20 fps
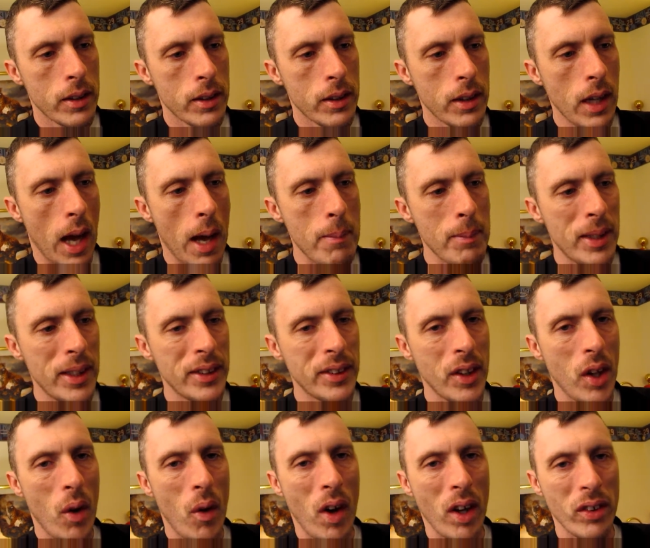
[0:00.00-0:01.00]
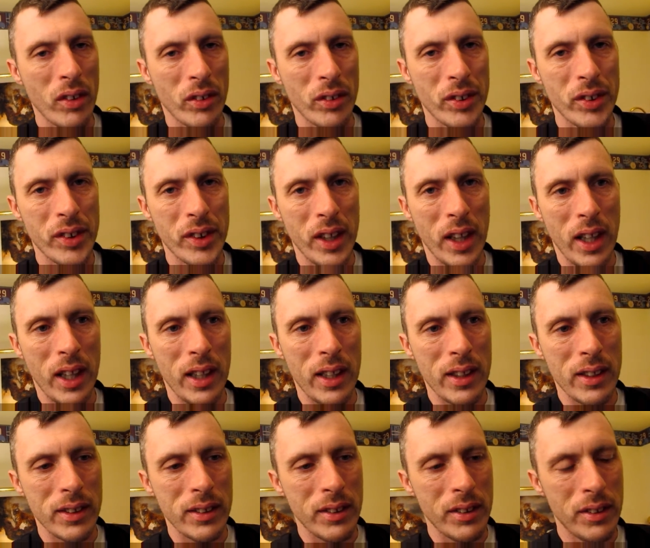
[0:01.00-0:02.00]
Tom Izzo
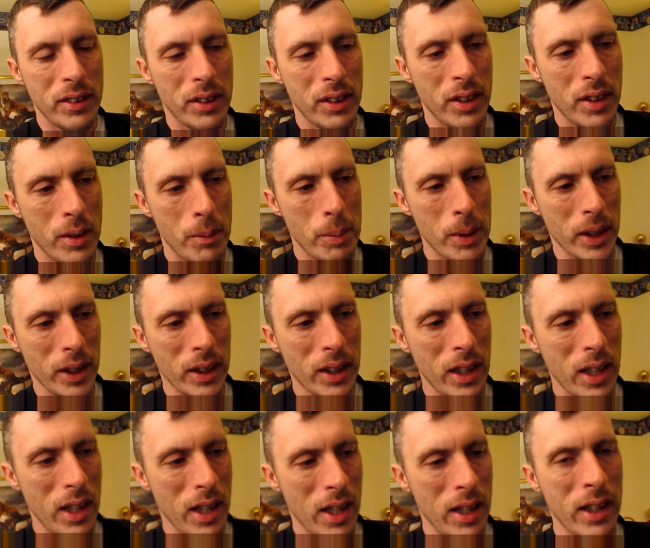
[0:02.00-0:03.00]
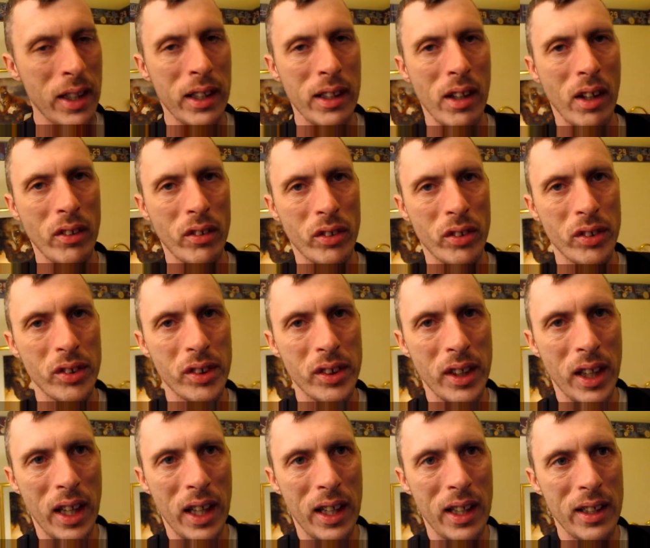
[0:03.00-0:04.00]
understands the Big Ten. He
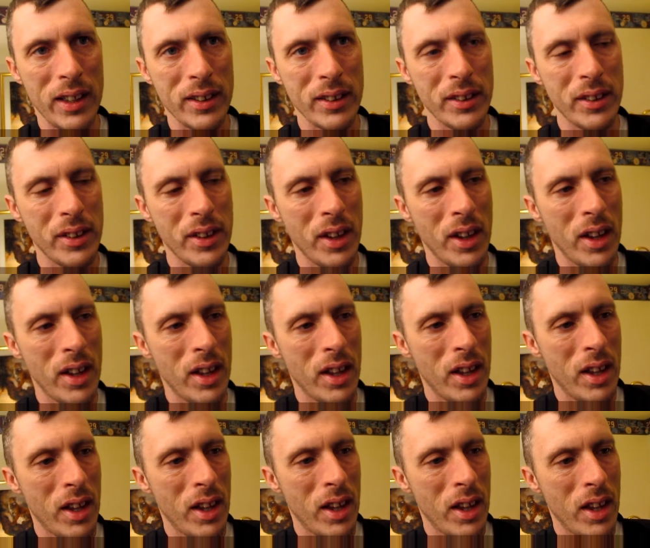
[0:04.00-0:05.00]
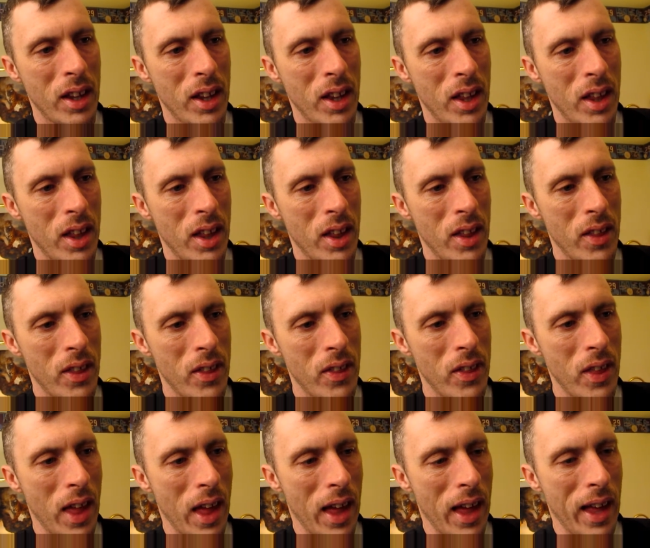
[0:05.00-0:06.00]
understands
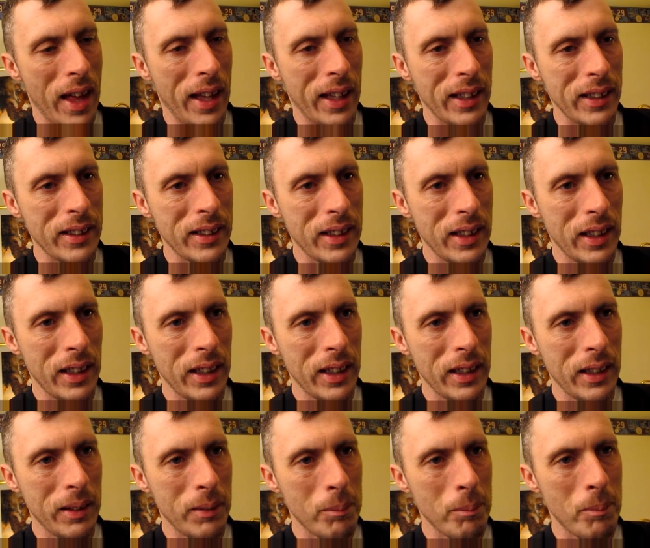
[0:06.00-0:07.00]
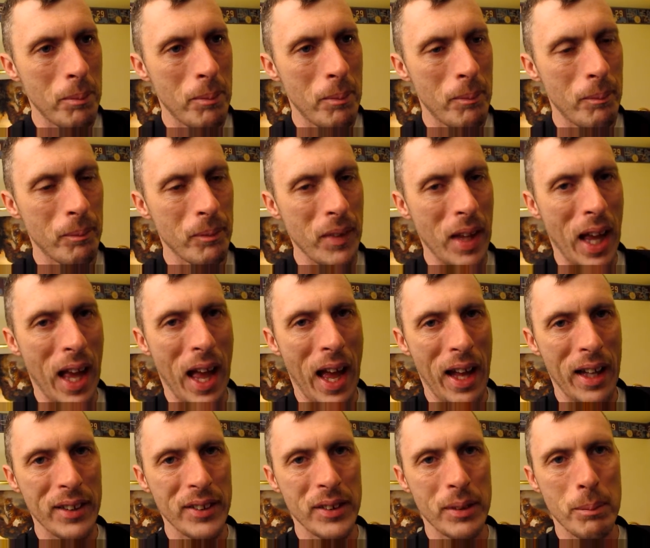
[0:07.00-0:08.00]
that a team
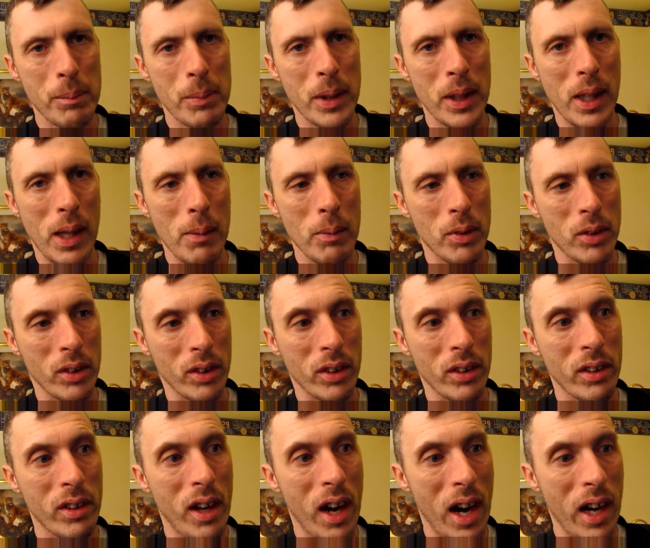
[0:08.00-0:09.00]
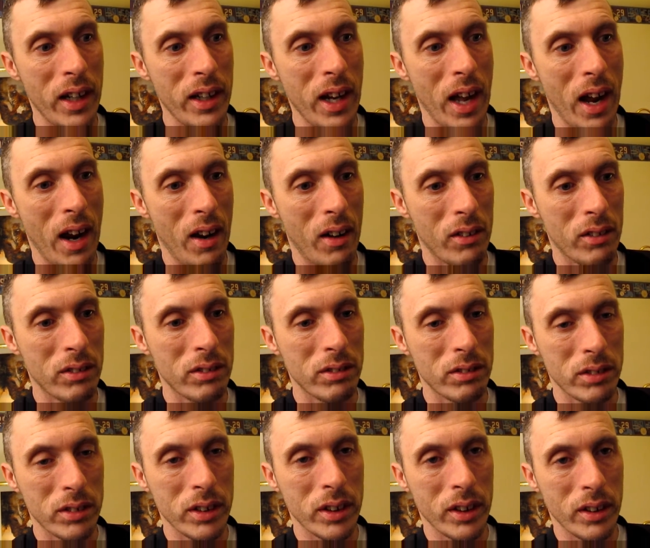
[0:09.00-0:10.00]
has to be able to grind
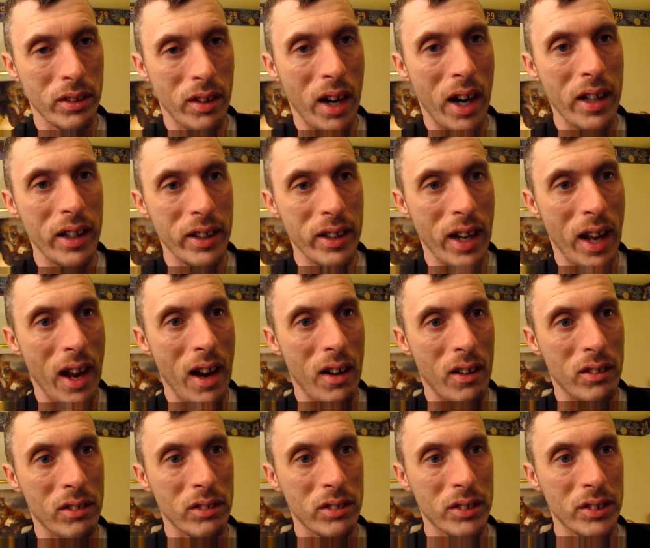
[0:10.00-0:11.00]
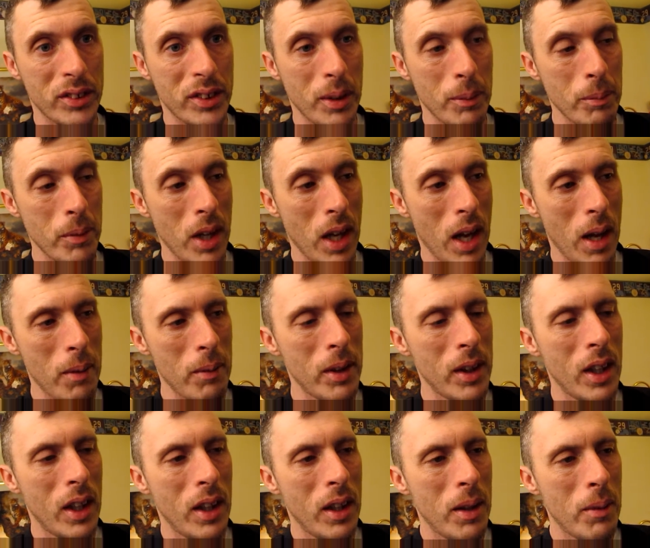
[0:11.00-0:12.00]
it out
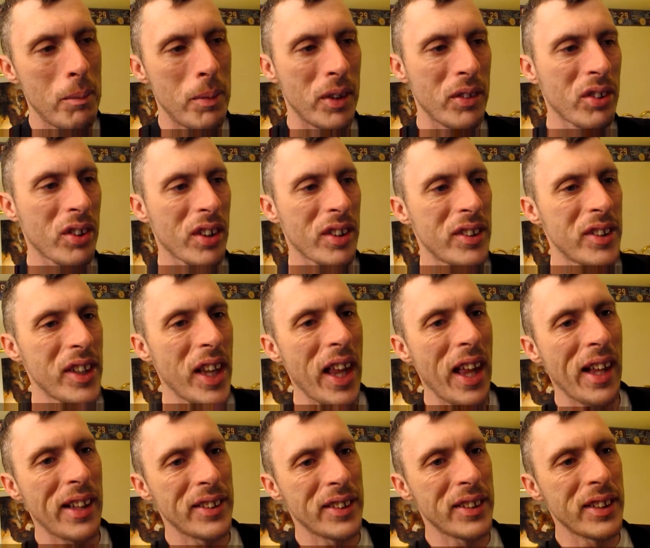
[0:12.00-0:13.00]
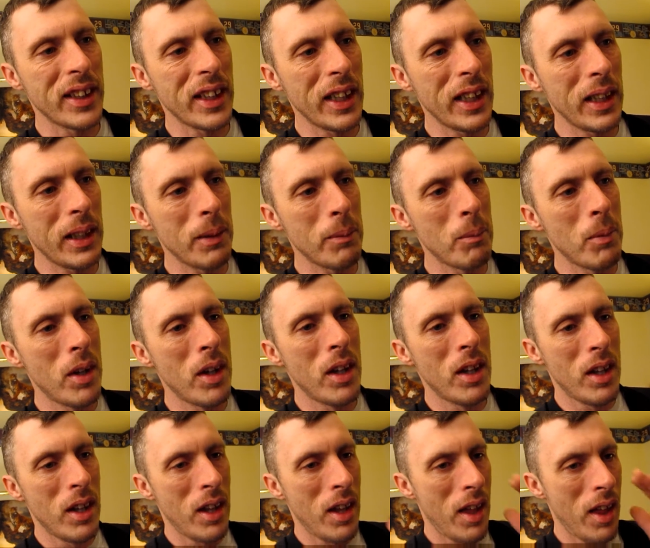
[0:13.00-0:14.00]
sometimes. Michigan State has a team
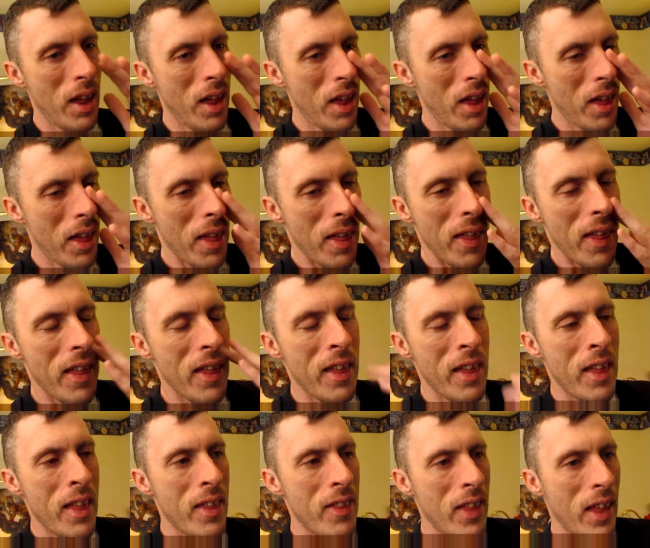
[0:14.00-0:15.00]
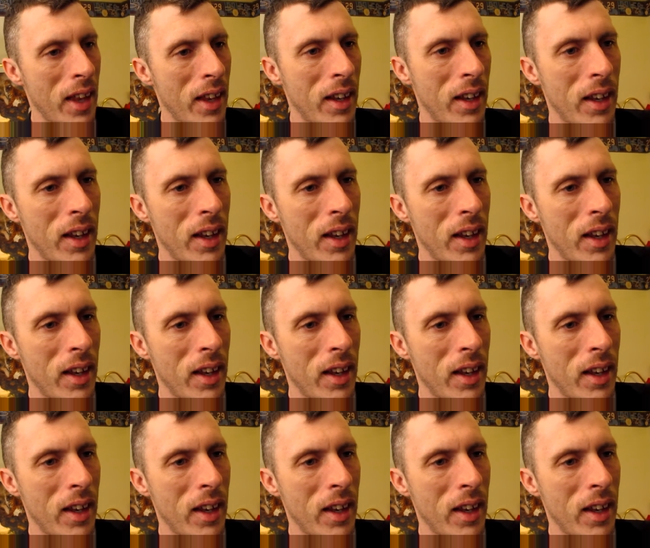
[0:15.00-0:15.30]
that